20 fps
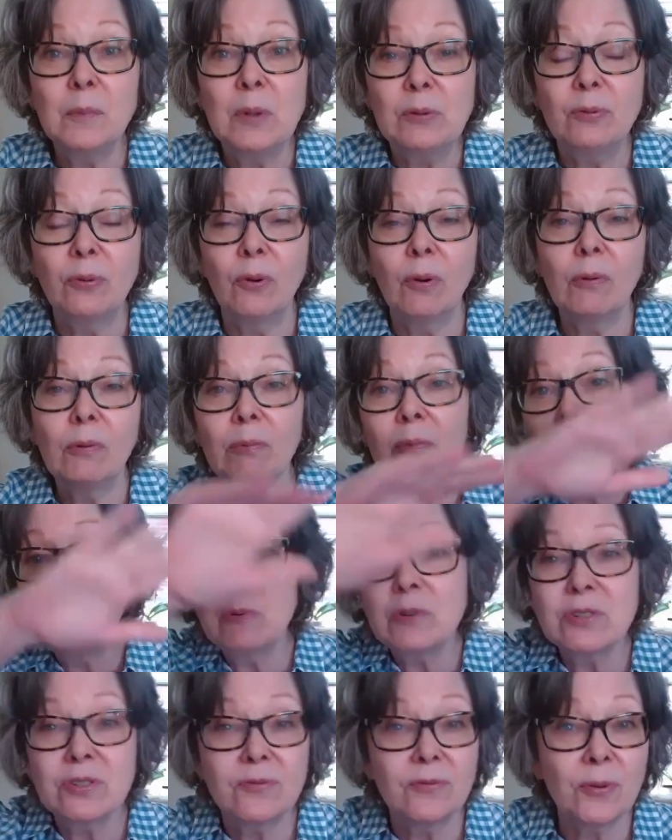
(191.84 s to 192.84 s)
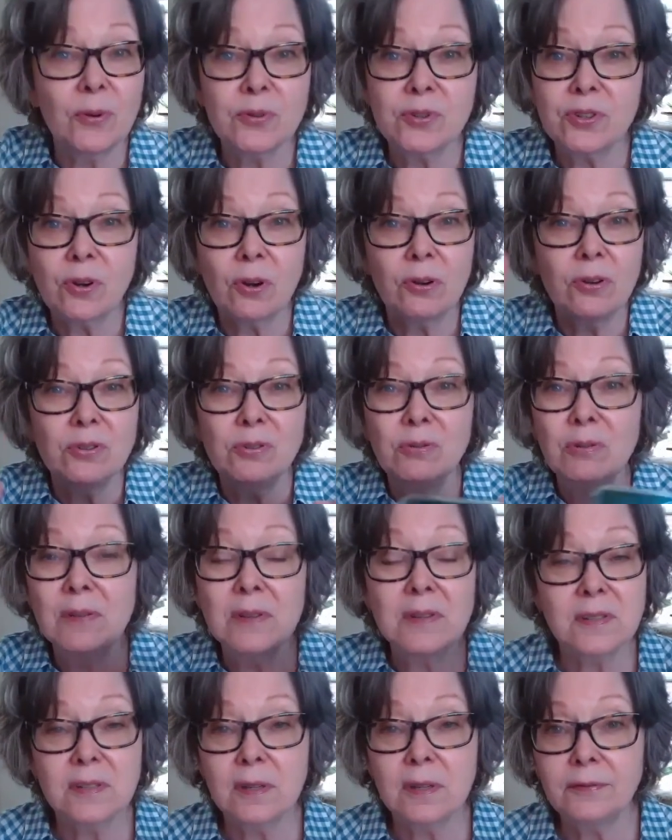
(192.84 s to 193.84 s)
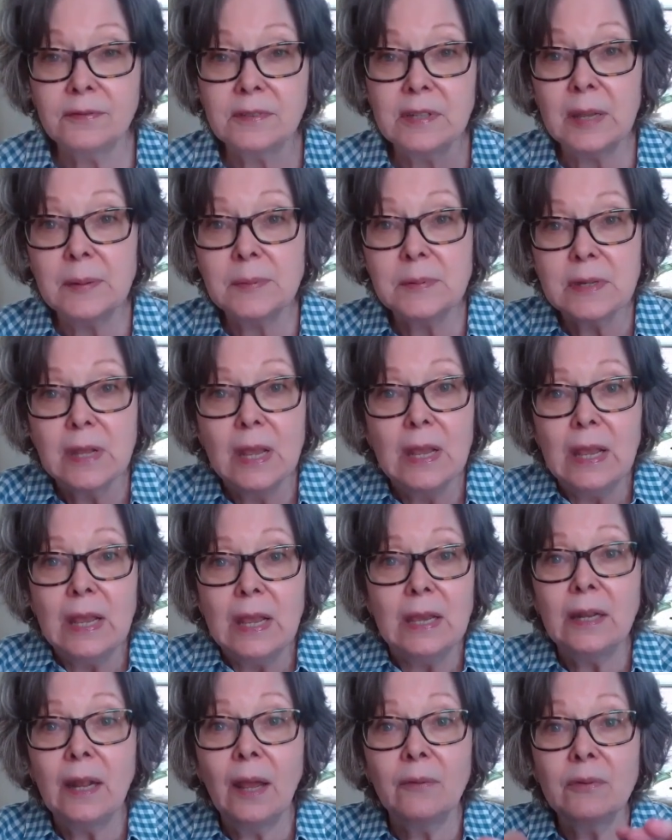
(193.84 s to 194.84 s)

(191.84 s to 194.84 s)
before. When we first started doing these self-tapes, and I